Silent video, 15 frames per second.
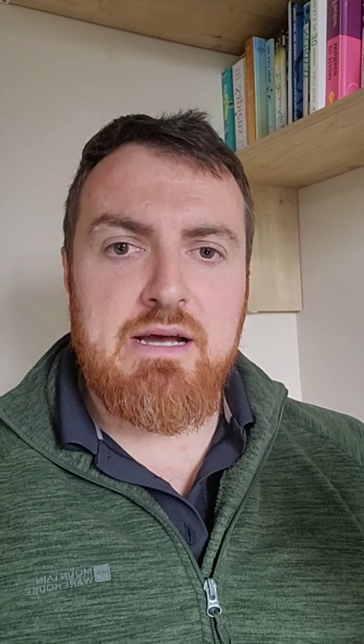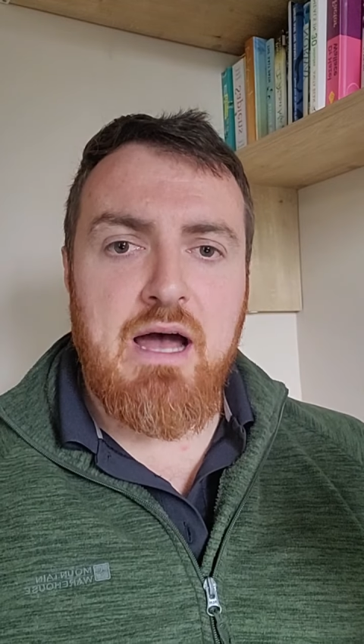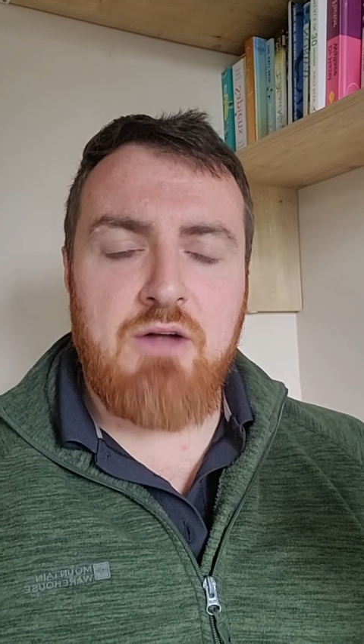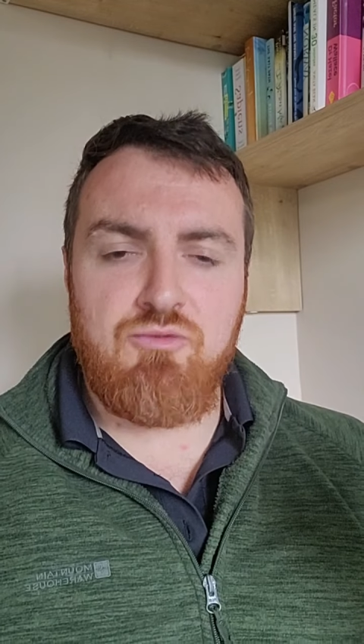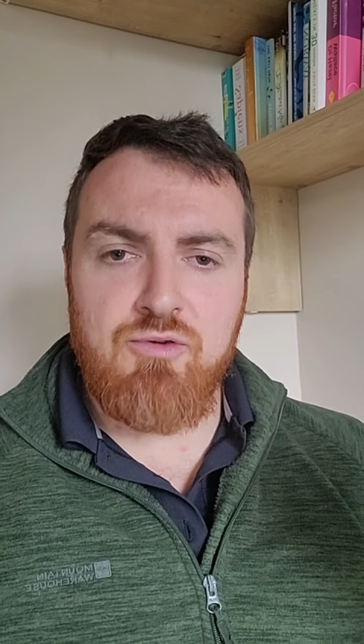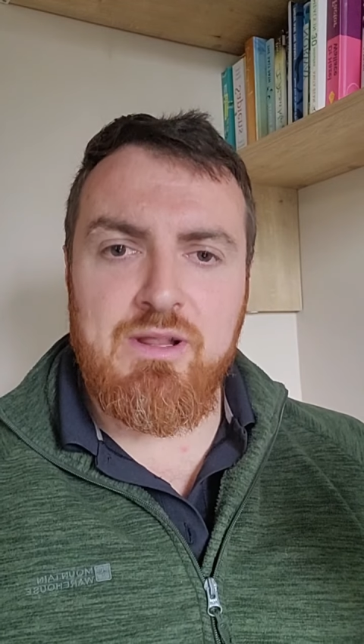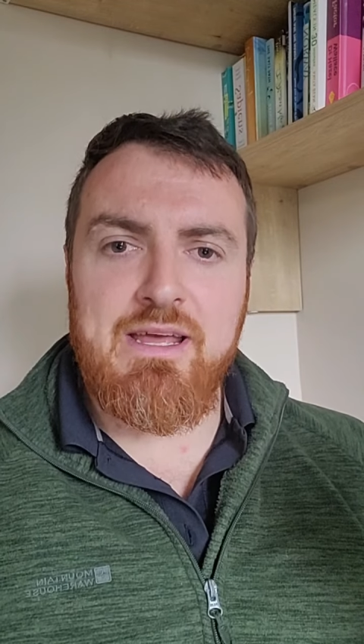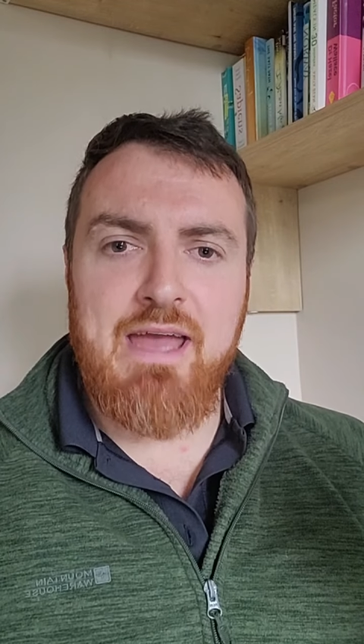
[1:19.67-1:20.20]

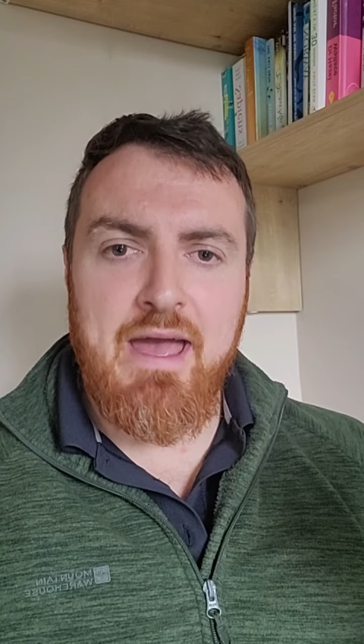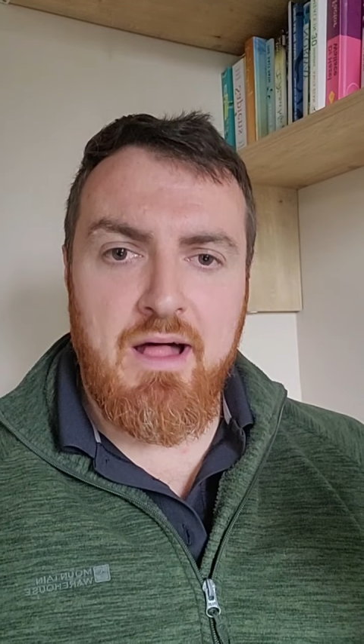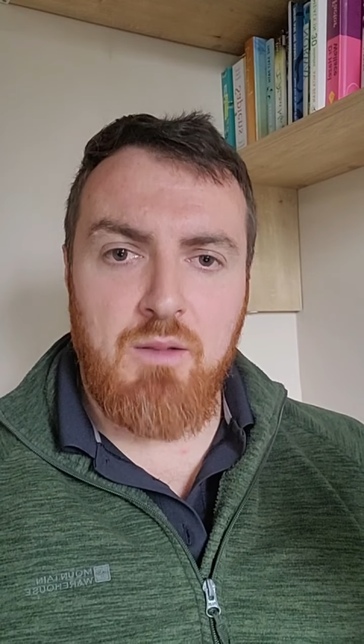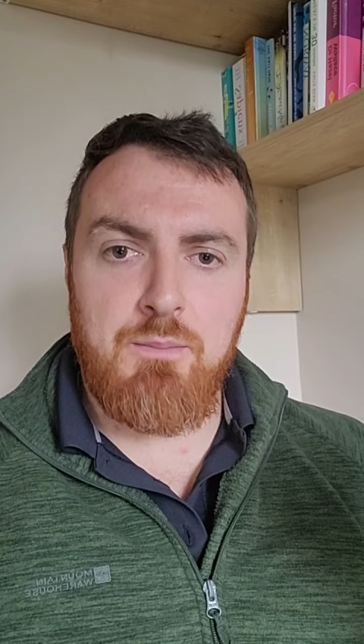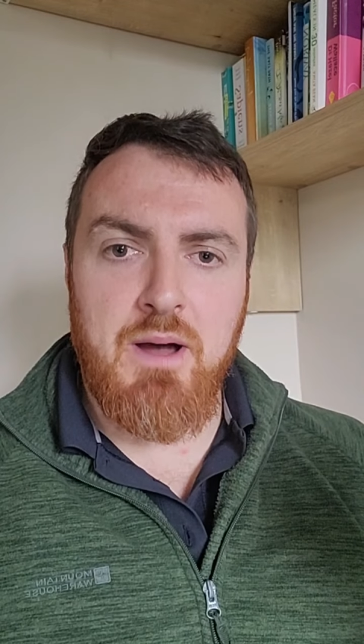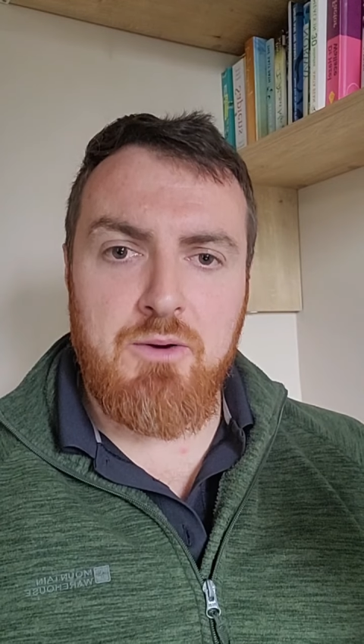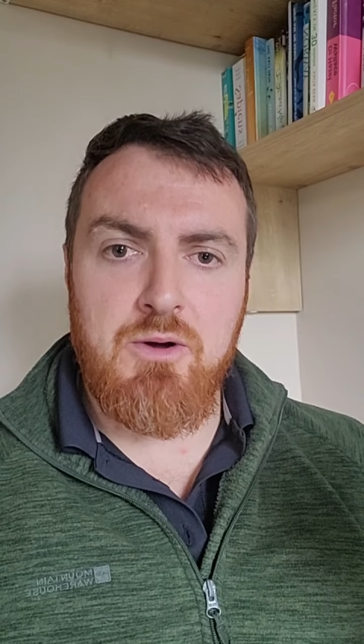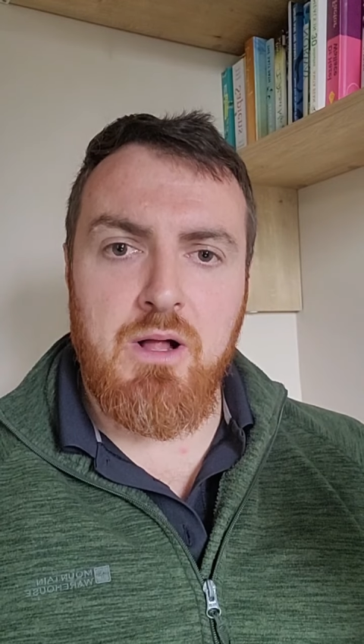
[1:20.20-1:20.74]
and really
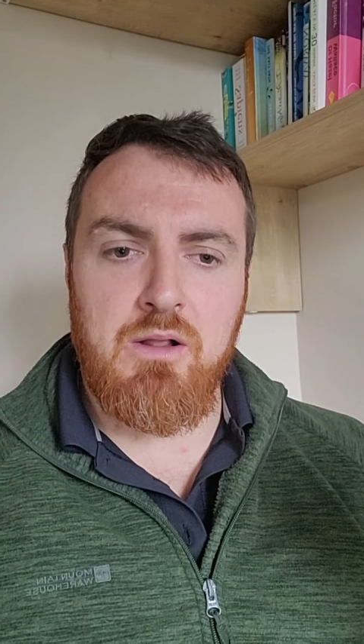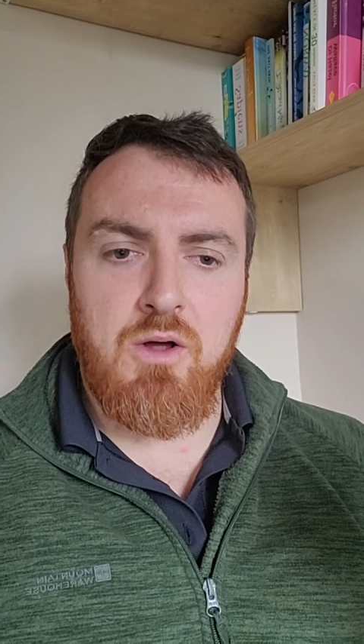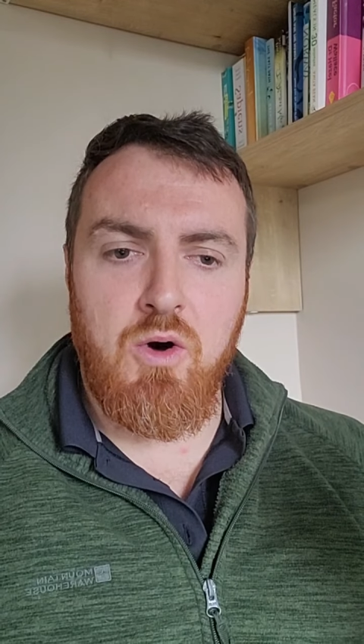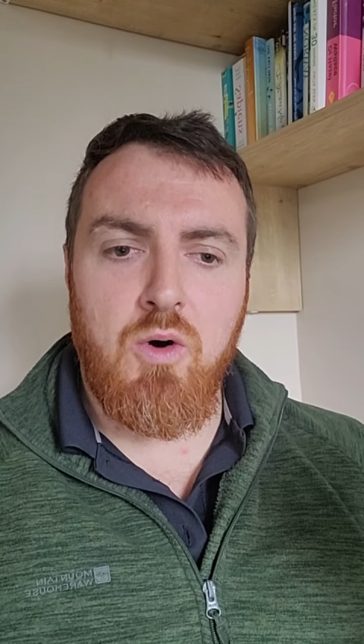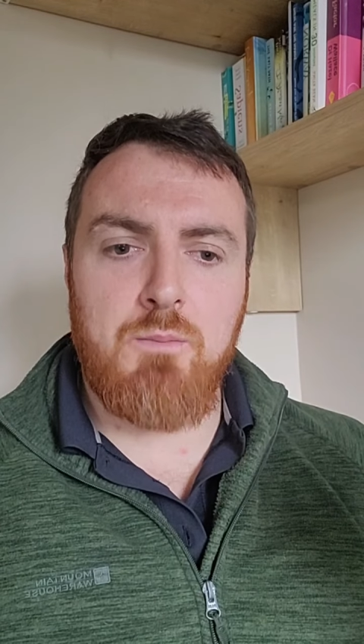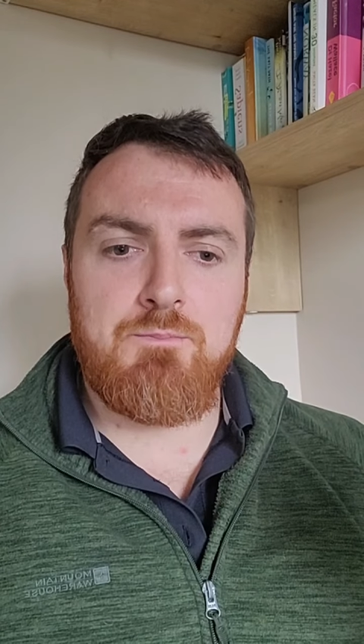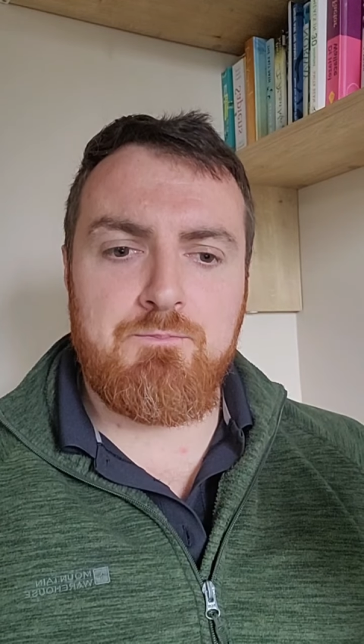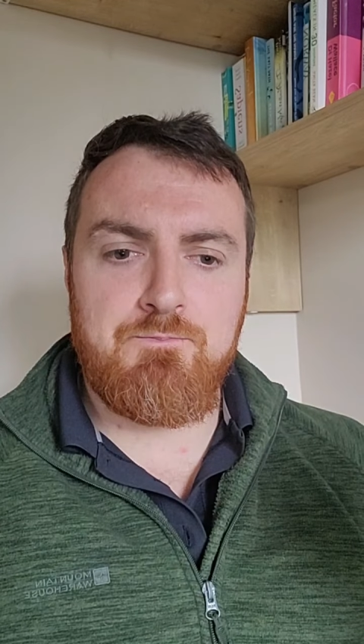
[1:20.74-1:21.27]
help out a
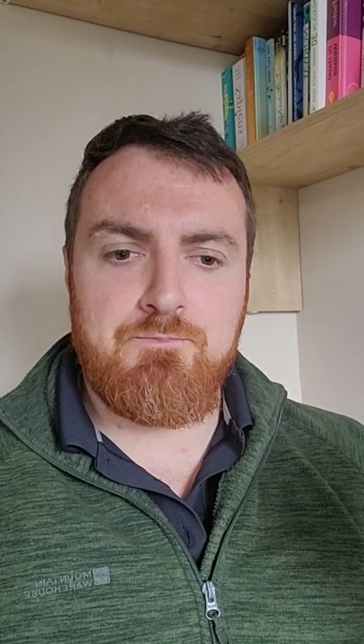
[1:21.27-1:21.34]
lot.